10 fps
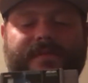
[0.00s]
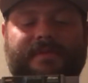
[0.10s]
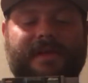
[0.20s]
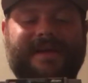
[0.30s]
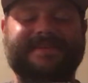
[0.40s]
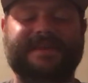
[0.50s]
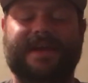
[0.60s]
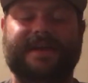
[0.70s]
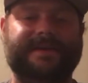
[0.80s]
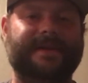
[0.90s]
the place,
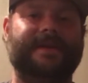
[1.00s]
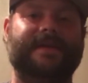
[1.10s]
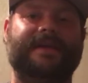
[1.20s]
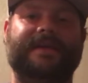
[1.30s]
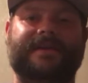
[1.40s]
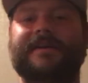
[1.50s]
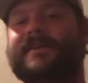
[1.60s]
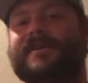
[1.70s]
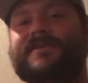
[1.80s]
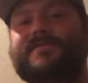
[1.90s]
and
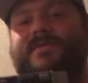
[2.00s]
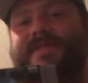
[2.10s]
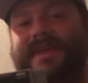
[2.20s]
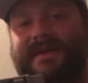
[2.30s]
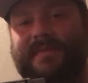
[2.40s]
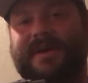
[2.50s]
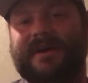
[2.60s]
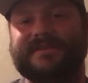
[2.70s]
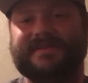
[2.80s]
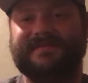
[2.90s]
you would think
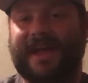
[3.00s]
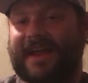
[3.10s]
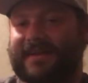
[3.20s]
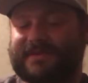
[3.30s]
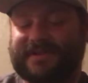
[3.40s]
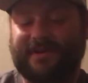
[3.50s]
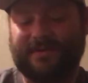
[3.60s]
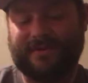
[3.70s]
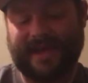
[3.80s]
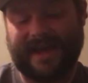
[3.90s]
because of that it was a
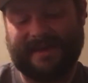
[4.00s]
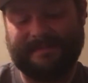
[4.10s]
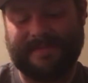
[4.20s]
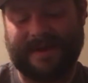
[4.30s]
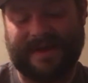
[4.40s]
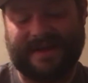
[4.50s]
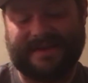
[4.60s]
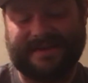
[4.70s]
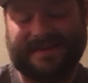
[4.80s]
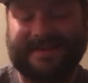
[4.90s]
cool game, but
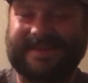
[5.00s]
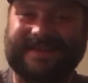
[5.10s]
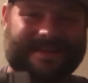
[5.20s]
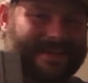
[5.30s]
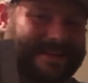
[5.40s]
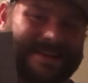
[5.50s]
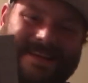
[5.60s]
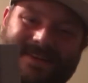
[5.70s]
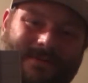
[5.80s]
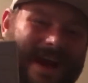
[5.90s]

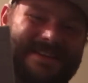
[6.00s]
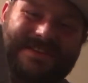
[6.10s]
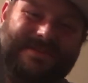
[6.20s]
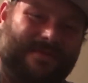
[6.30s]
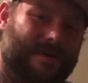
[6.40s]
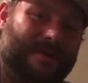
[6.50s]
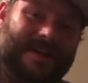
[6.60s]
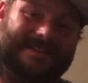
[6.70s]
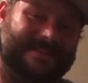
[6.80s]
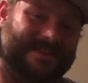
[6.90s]
Rise of the
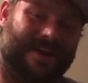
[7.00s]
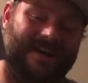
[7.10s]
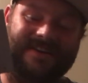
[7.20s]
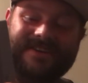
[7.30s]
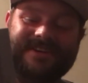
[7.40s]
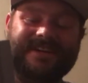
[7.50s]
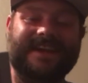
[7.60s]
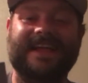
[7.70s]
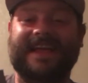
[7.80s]
Robots is not good.